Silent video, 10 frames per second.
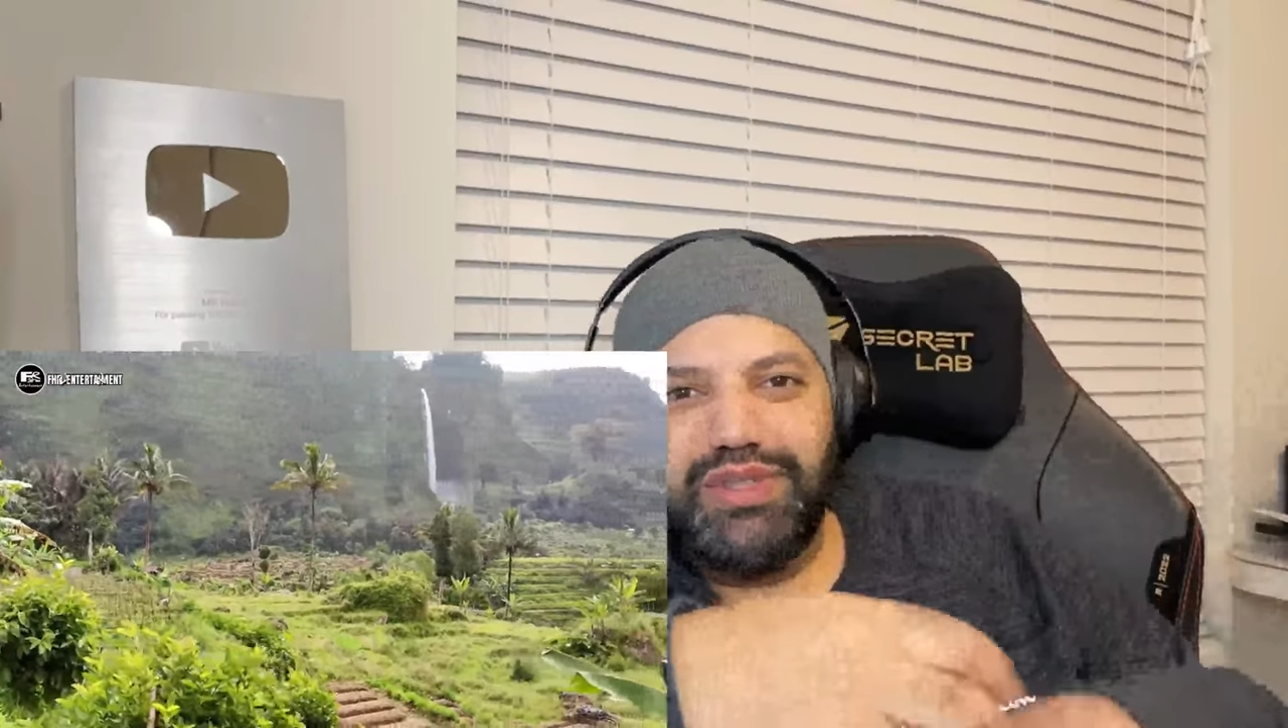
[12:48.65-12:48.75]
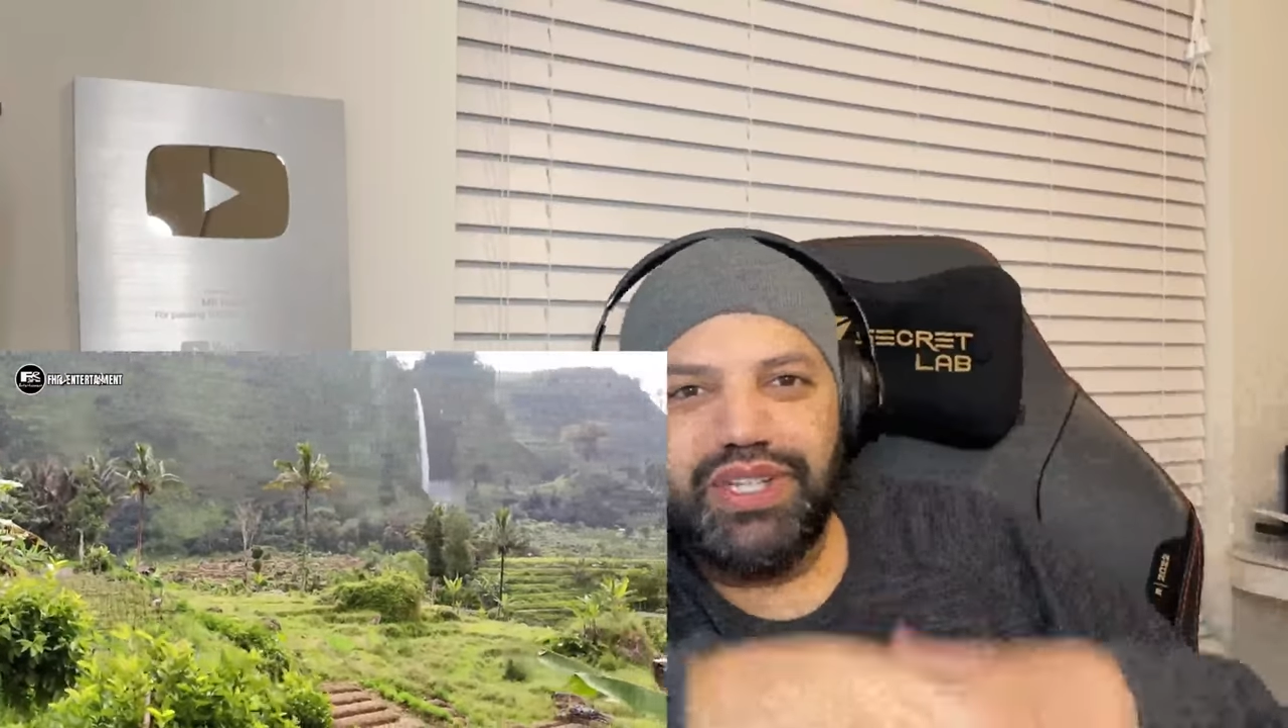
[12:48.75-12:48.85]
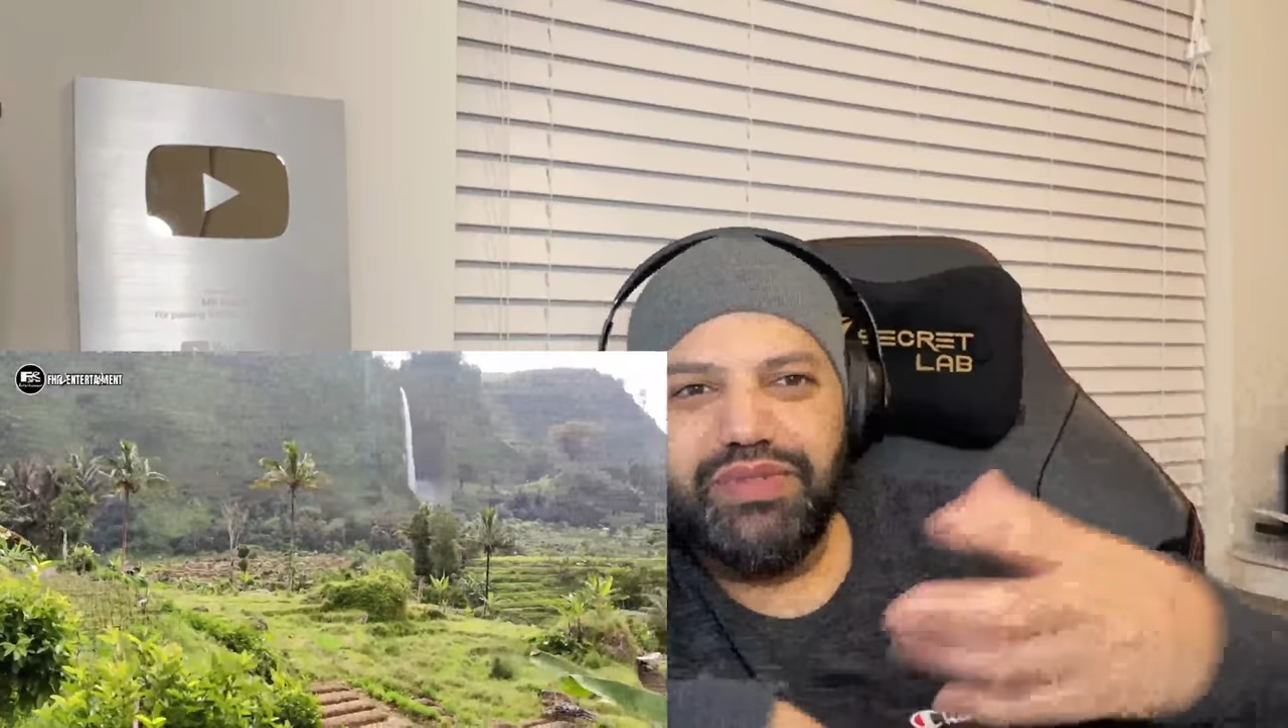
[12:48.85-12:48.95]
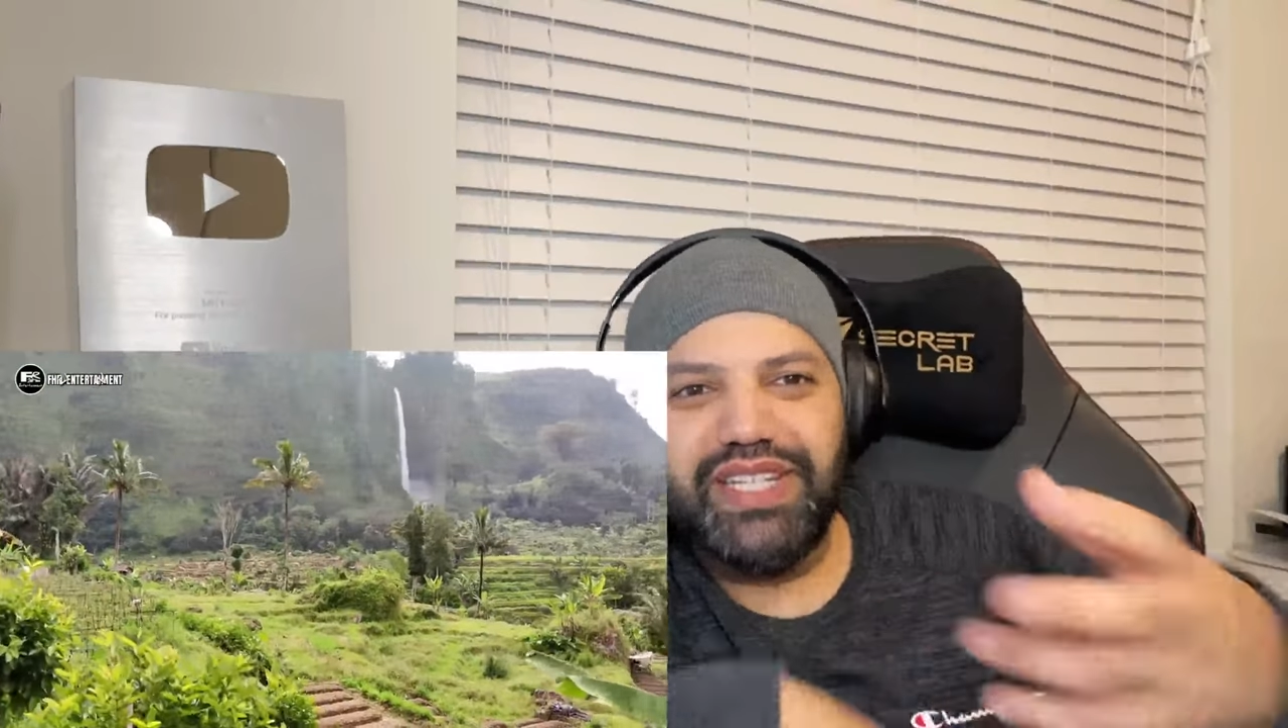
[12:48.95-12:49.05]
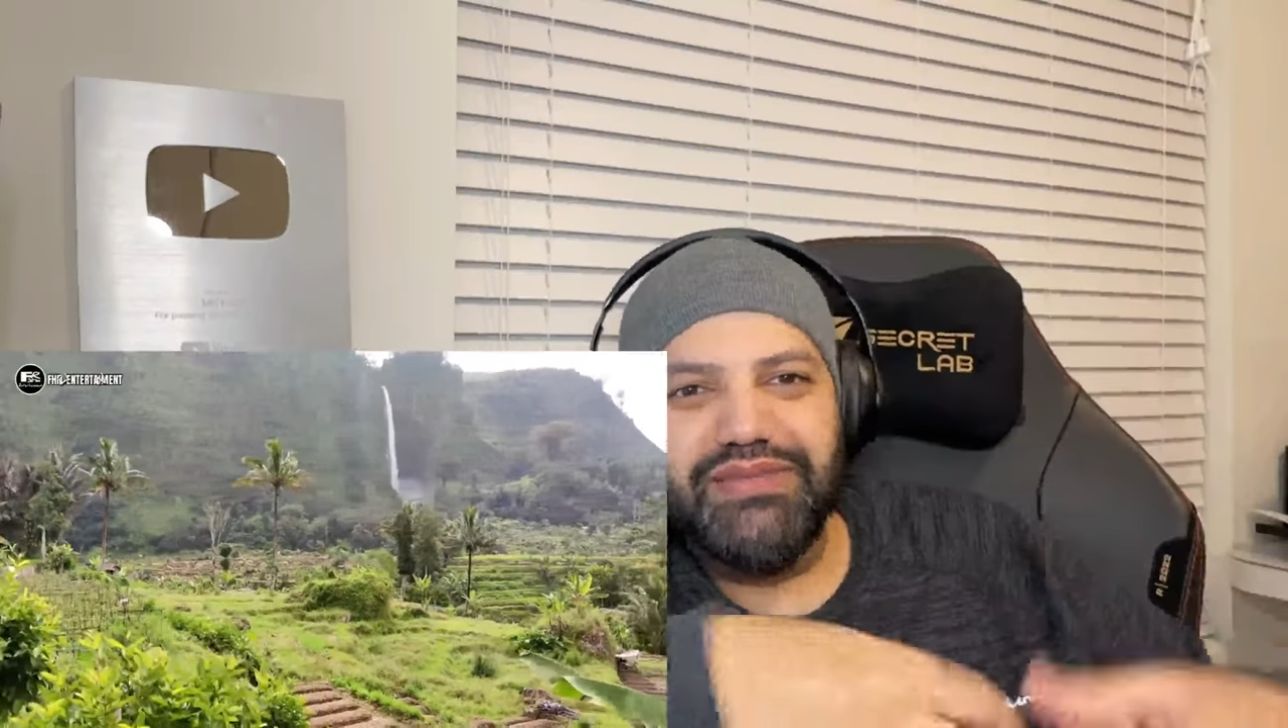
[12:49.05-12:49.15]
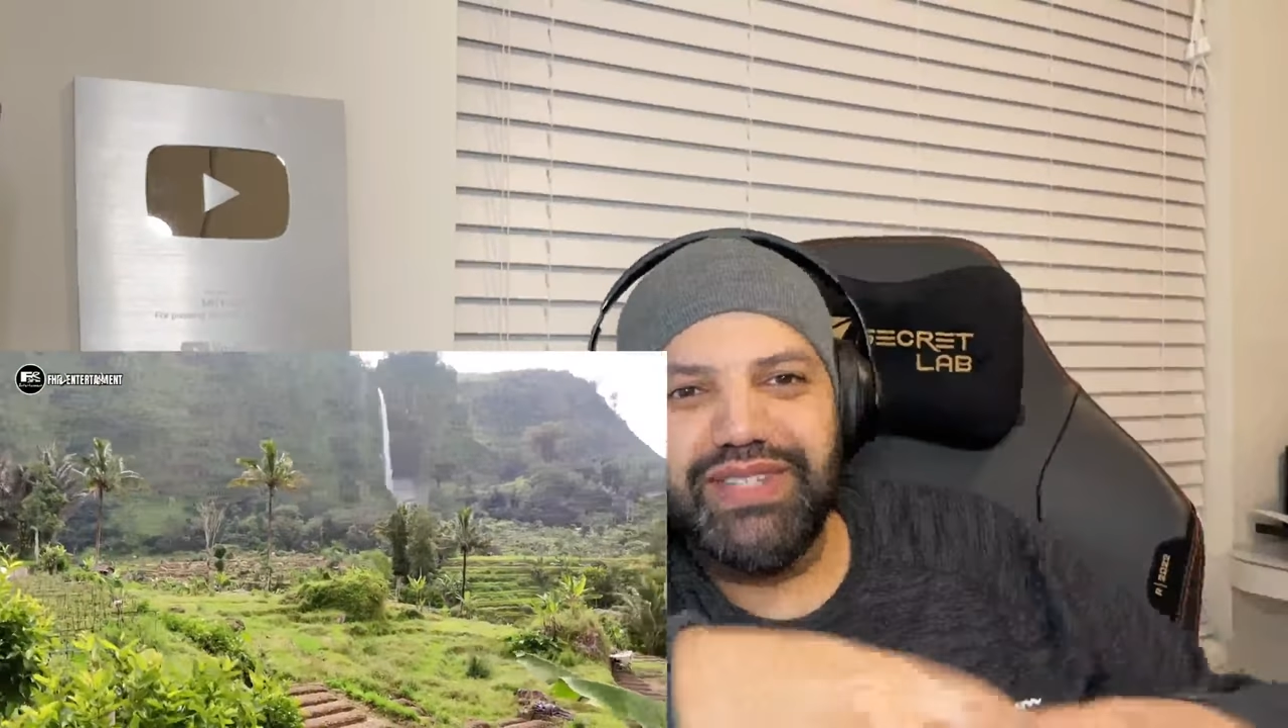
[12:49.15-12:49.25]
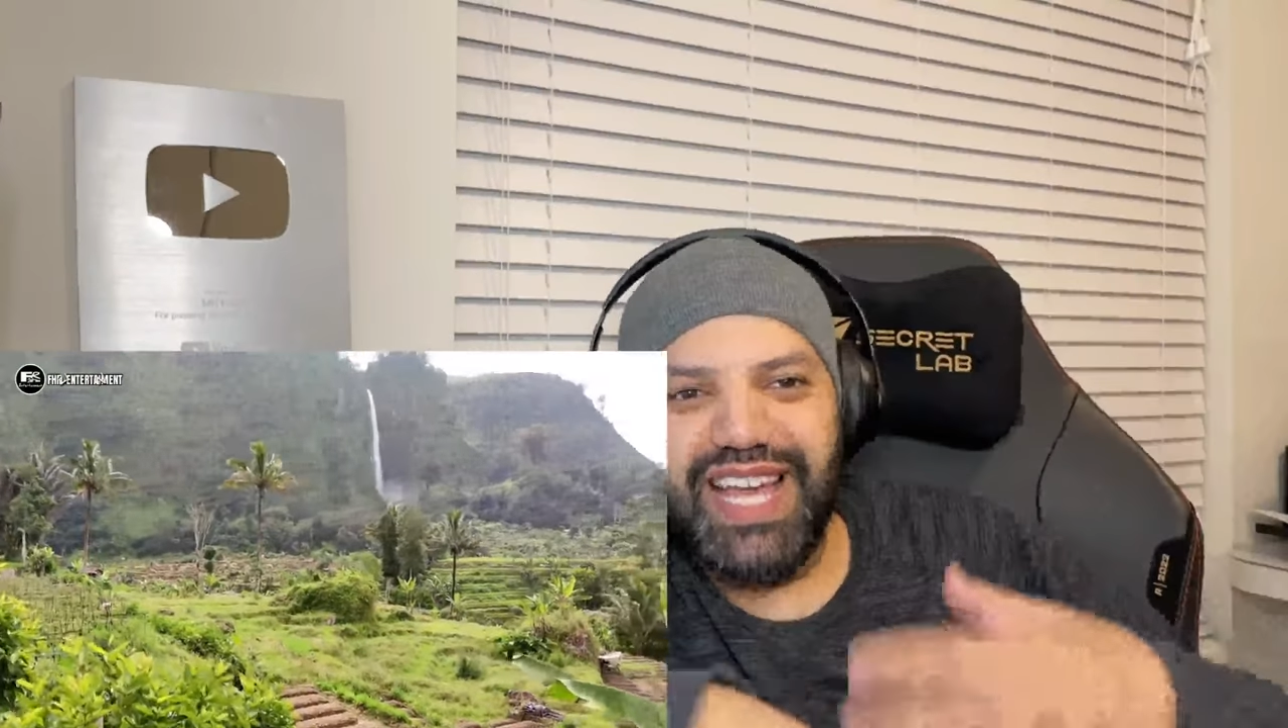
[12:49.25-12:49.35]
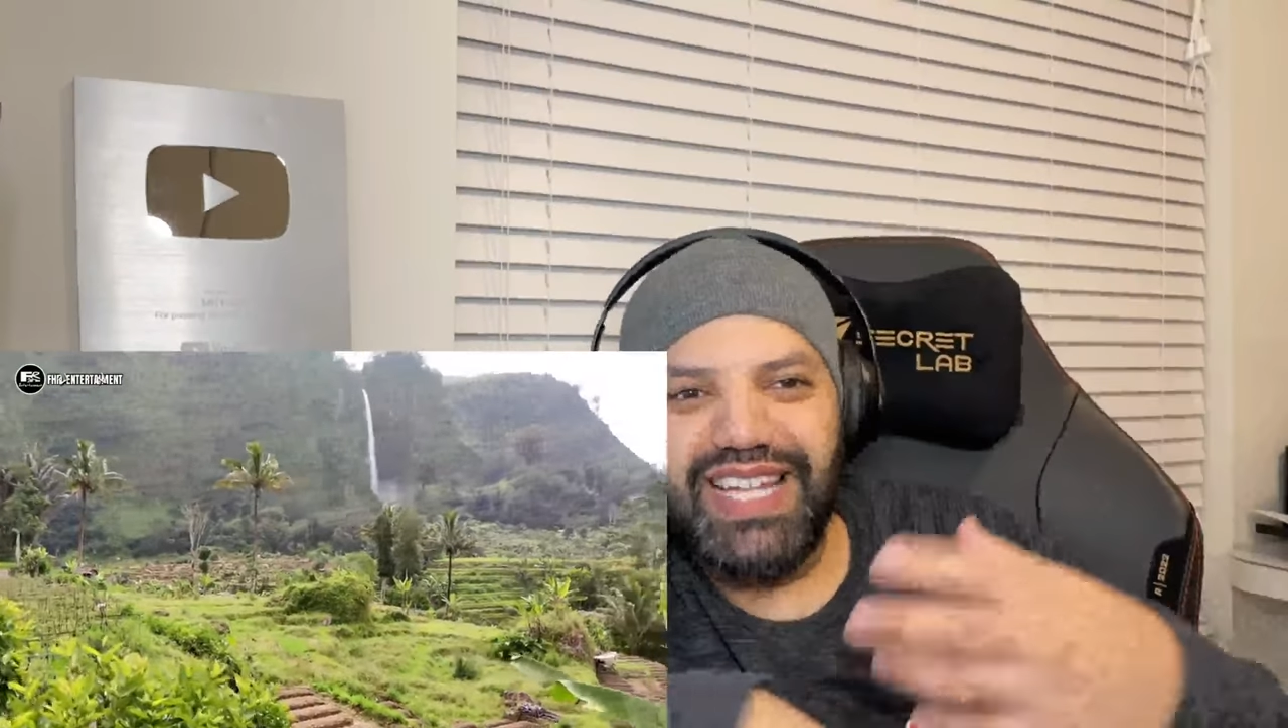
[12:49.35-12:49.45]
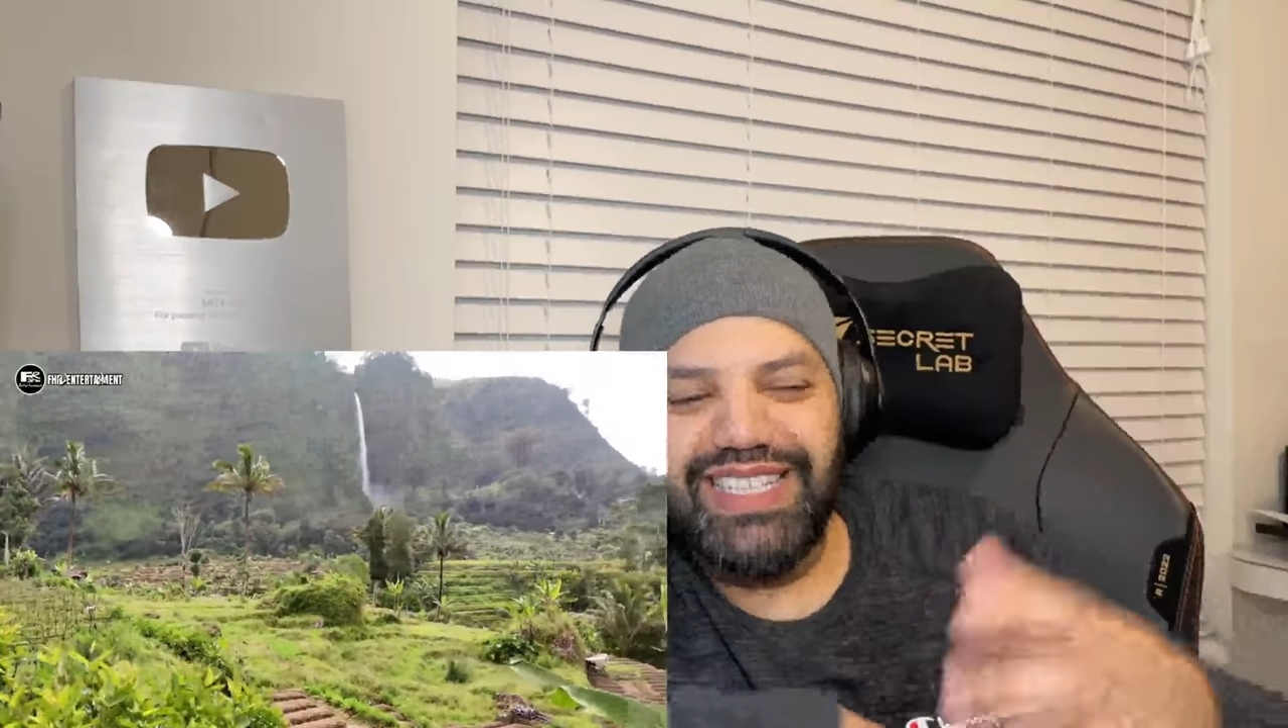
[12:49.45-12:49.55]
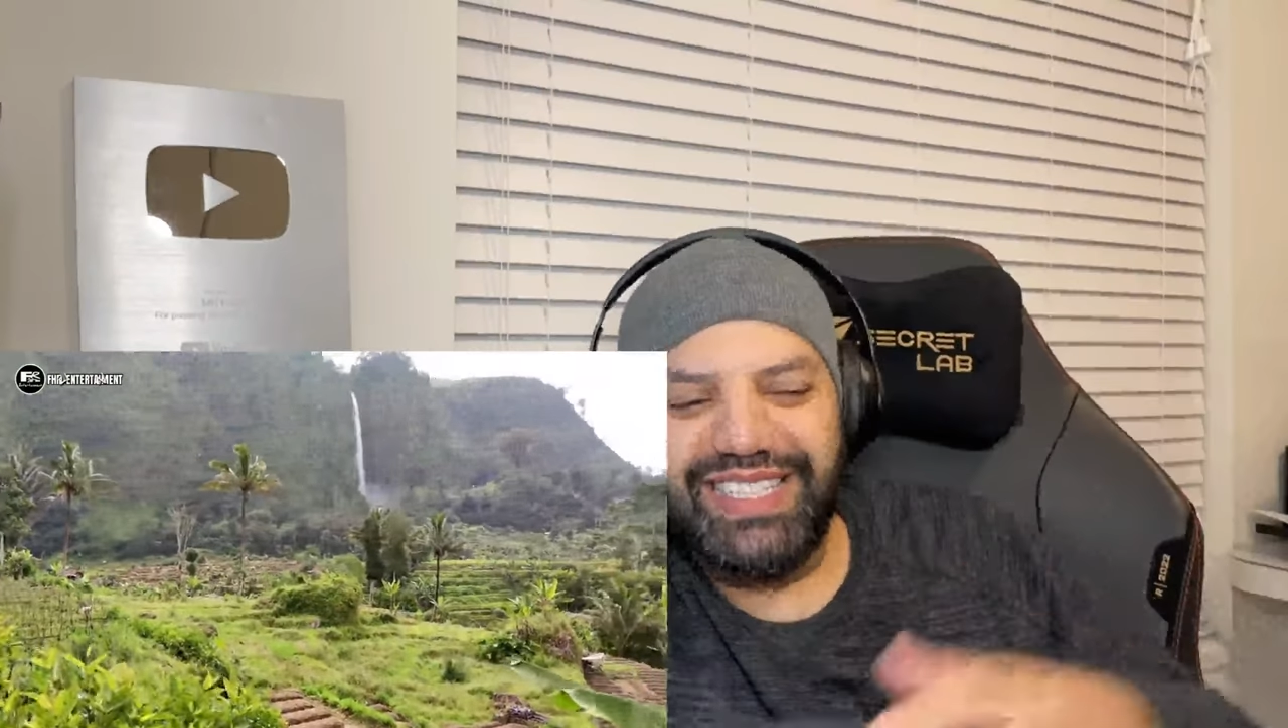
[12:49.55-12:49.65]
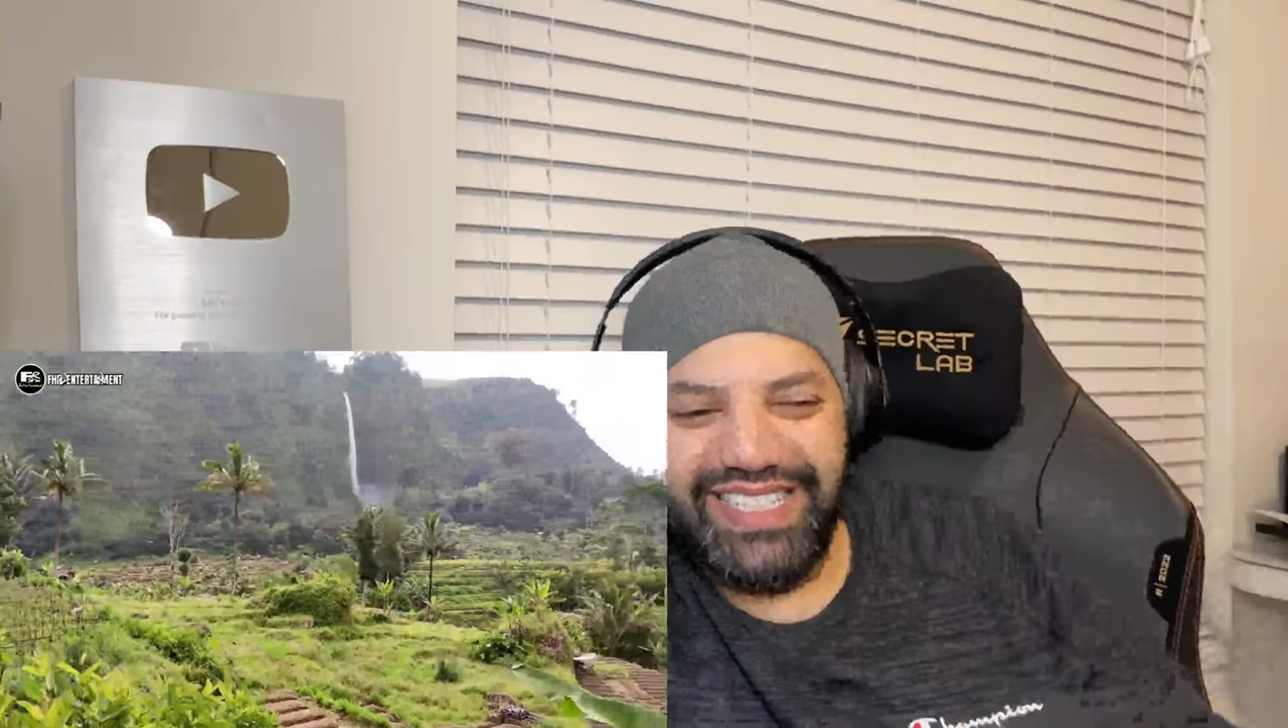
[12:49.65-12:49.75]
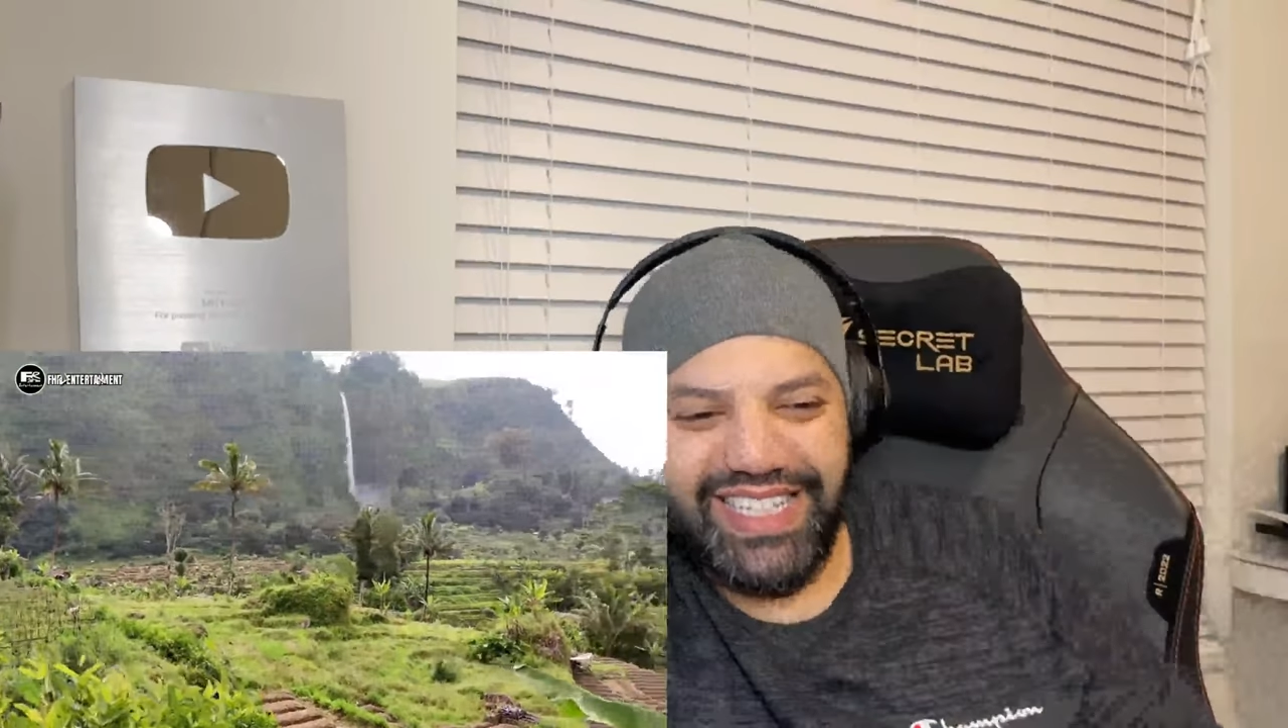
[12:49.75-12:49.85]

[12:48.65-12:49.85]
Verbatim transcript: we're gonna make some salad.